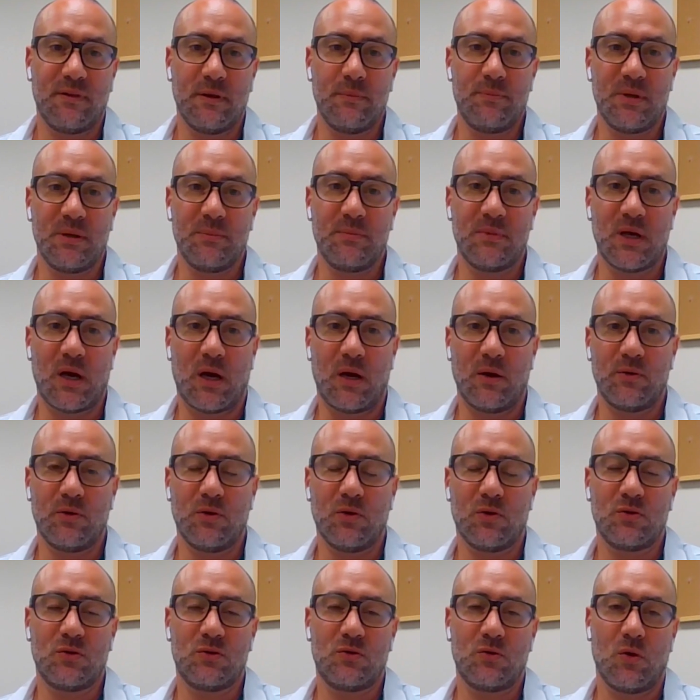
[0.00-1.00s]
flip him down
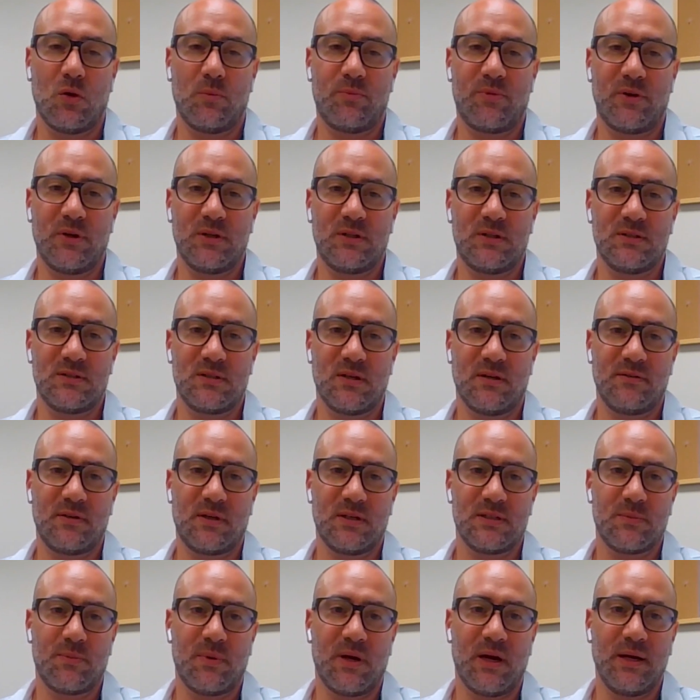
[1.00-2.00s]
in order to operate his
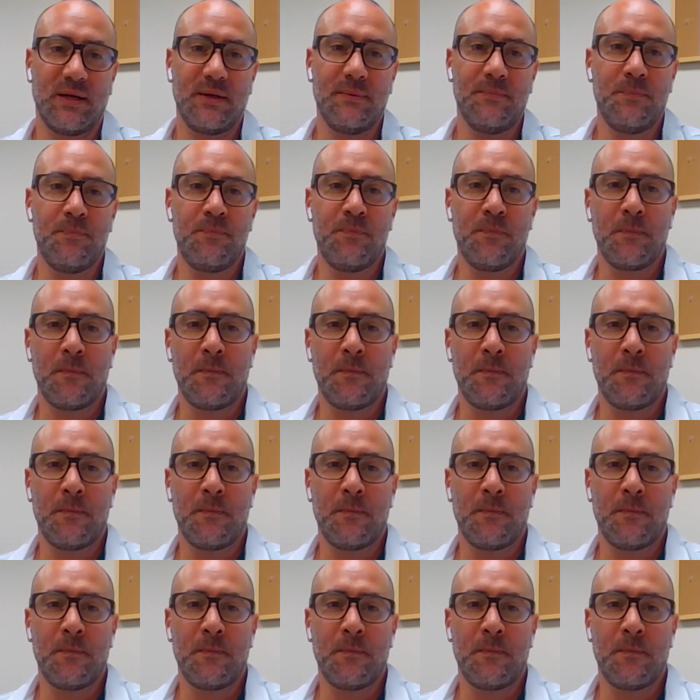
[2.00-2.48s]
cervical spine.